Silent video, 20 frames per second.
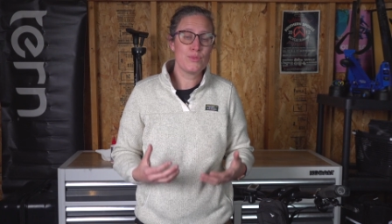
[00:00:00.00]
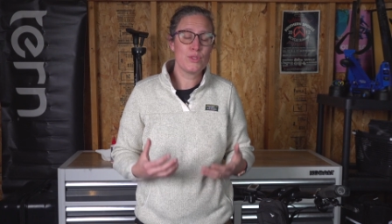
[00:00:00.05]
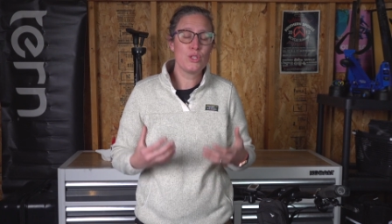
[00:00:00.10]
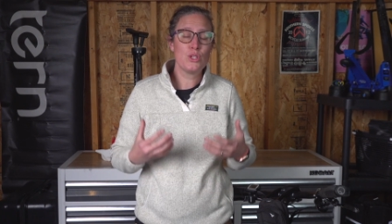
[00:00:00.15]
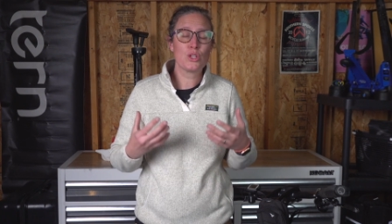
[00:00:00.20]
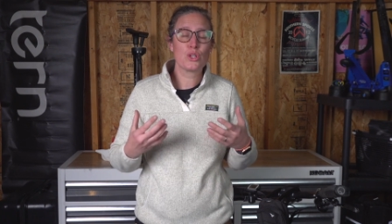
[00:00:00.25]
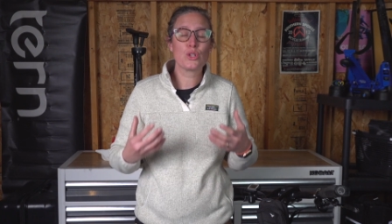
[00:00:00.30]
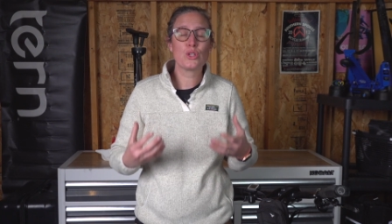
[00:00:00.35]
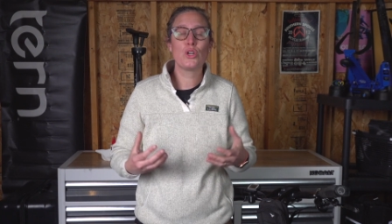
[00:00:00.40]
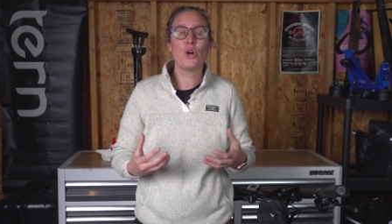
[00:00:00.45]

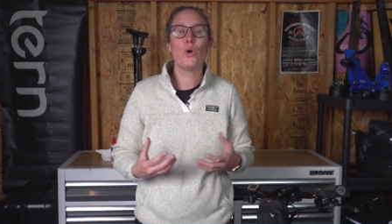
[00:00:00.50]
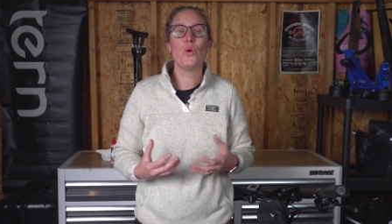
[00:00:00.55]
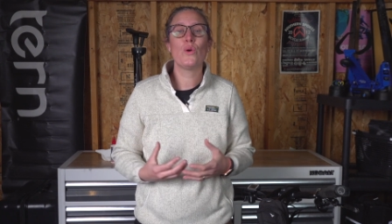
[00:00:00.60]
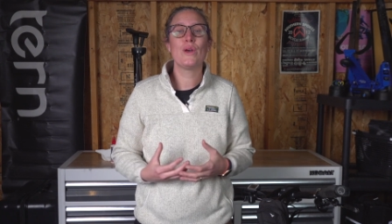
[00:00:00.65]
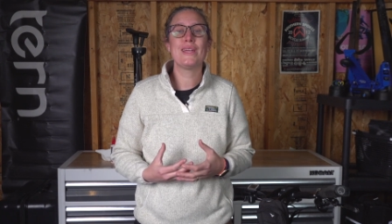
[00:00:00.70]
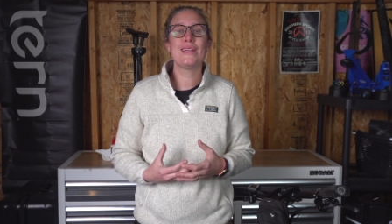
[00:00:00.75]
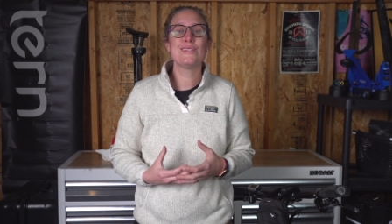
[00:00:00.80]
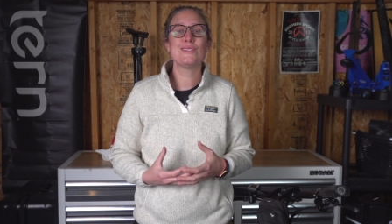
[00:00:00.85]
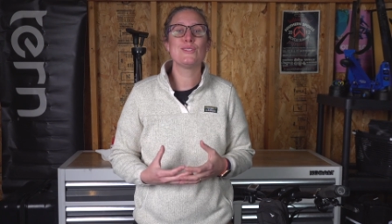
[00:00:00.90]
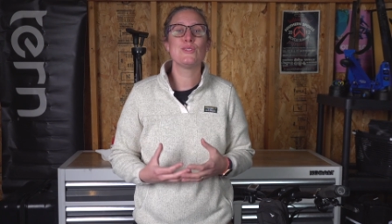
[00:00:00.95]
you're
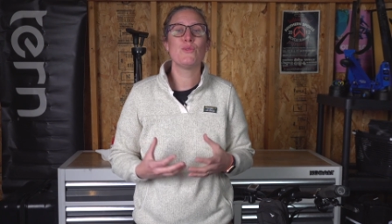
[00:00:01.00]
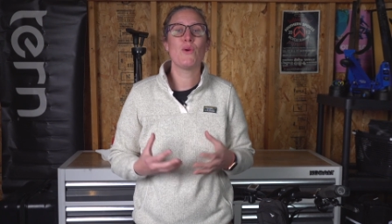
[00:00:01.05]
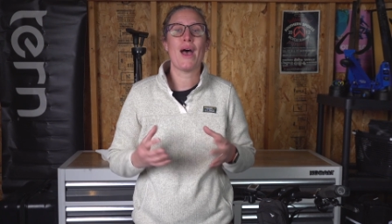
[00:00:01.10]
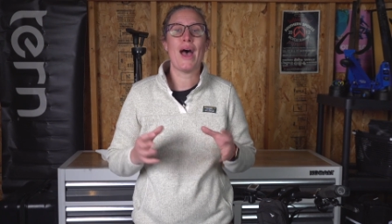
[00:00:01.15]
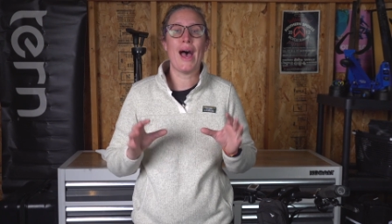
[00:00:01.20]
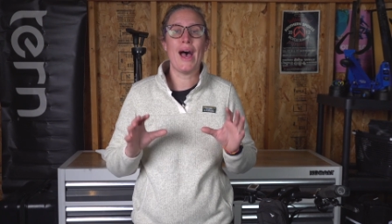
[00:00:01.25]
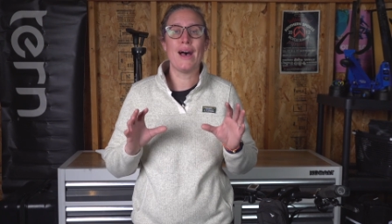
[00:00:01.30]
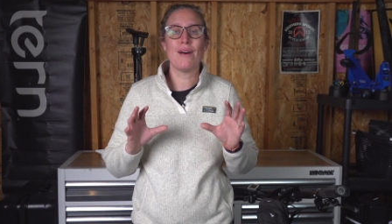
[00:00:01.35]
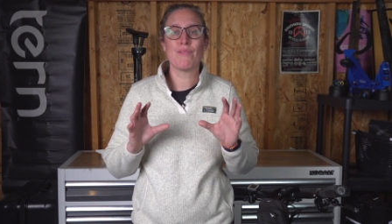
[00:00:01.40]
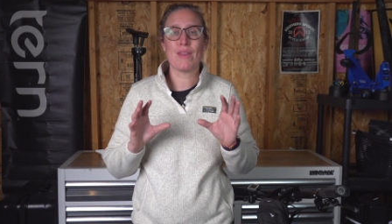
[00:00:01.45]
going to
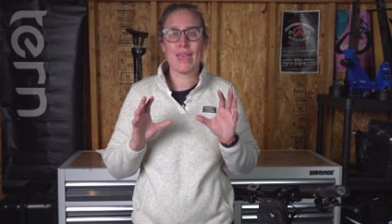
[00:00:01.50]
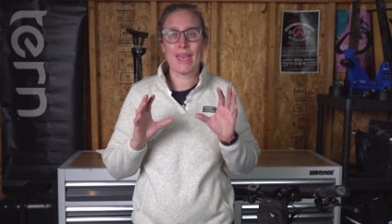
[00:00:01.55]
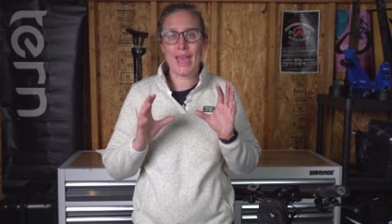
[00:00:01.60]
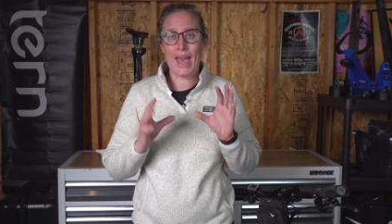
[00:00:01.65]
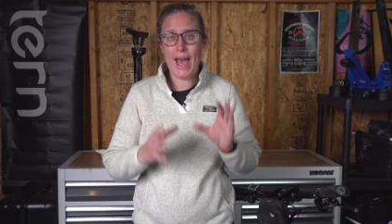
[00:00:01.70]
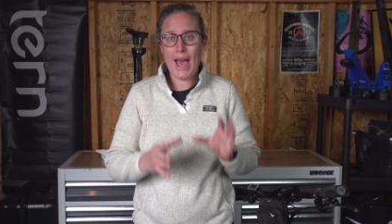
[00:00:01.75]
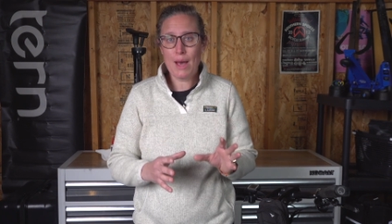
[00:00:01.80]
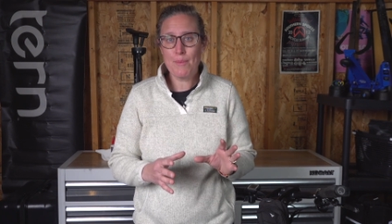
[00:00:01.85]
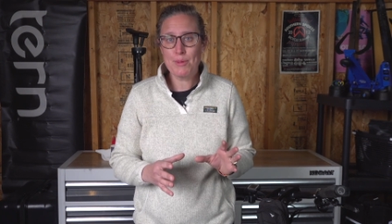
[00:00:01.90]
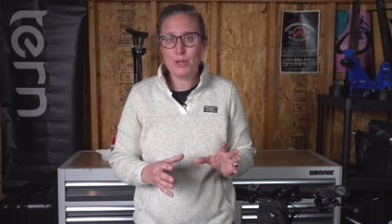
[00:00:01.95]
have a
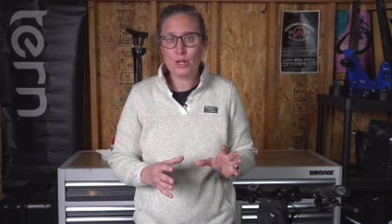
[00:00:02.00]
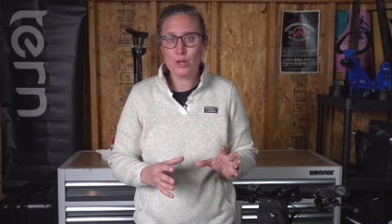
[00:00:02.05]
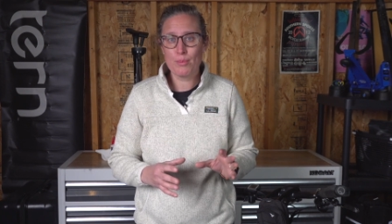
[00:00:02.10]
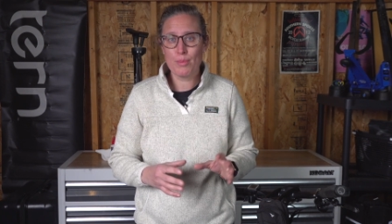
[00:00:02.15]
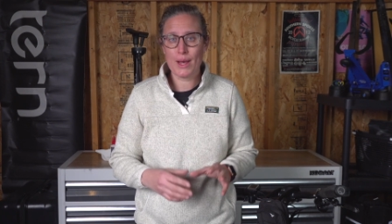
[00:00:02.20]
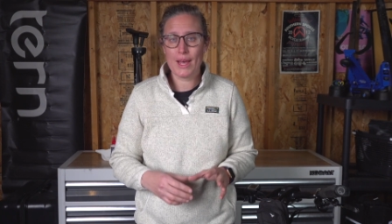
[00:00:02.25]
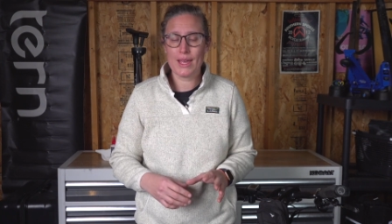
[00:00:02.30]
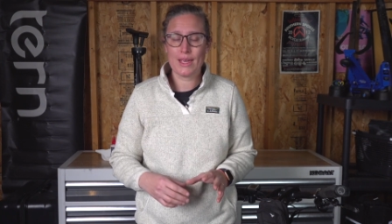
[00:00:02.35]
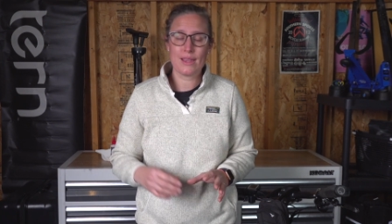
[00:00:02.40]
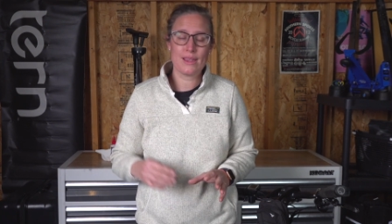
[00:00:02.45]
happier
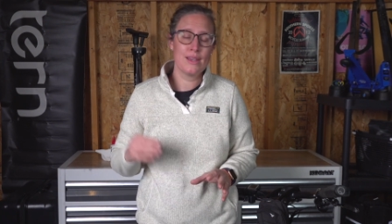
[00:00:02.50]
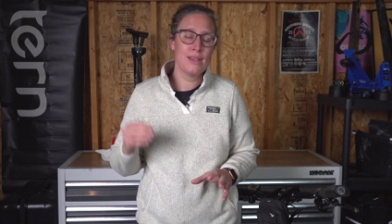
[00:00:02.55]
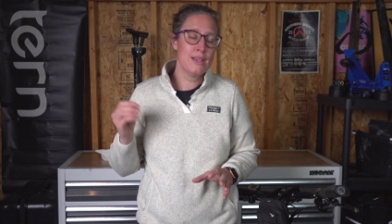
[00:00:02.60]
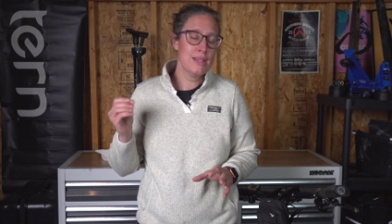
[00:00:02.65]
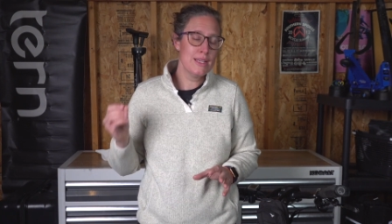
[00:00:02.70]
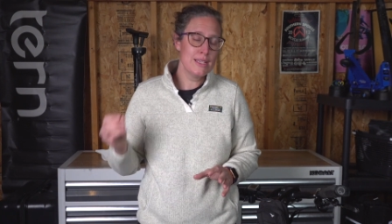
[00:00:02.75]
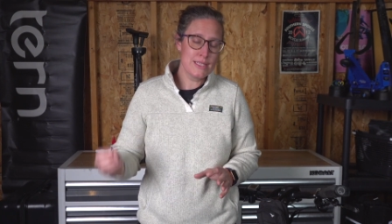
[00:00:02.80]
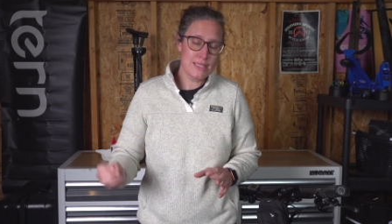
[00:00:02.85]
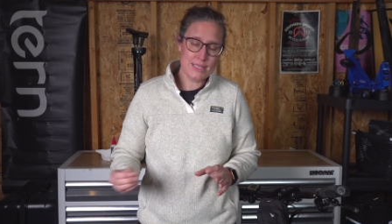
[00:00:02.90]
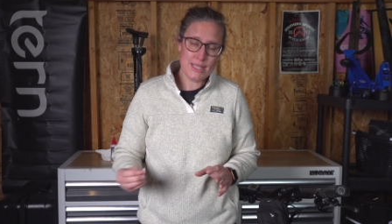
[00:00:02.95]
bike,
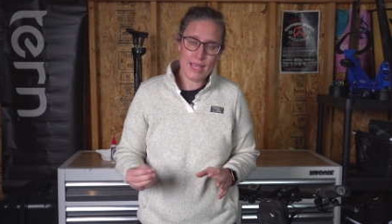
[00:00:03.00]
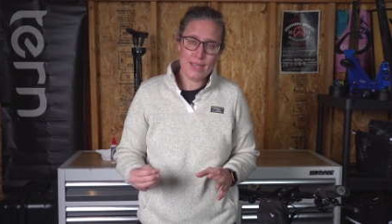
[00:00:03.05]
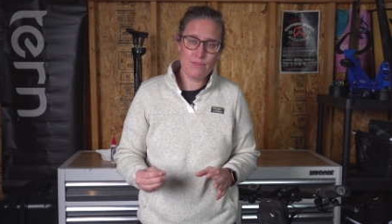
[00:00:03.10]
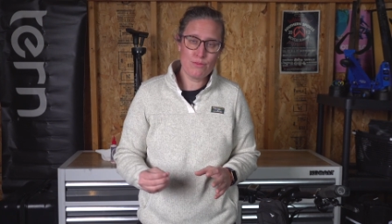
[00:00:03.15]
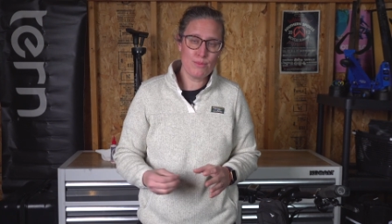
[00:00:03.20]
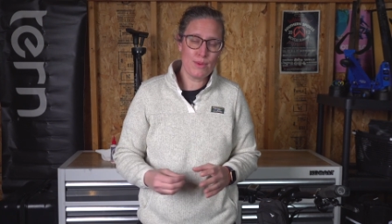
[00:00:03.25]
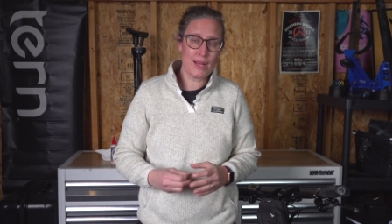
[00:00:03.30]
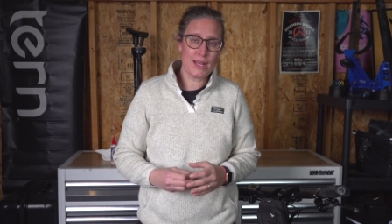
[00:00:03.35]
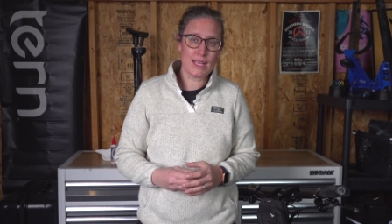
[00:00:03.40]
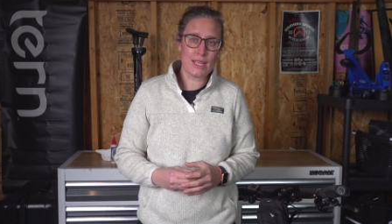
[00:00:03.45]
save
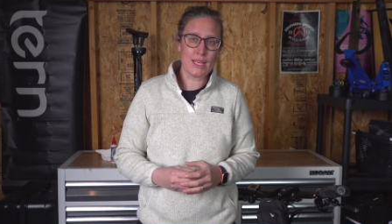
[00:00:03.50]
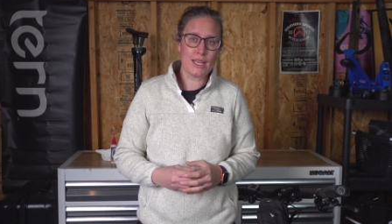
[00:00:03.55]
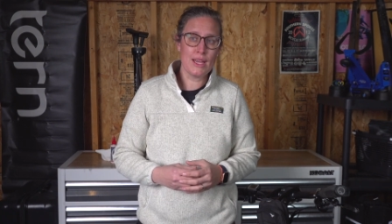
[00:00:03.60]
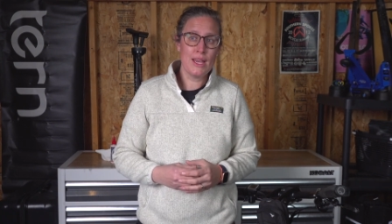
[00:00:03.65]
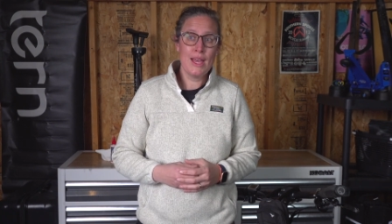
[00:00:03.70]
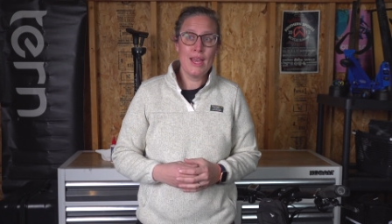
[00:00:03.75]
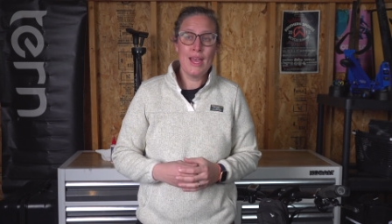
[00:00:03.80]
money,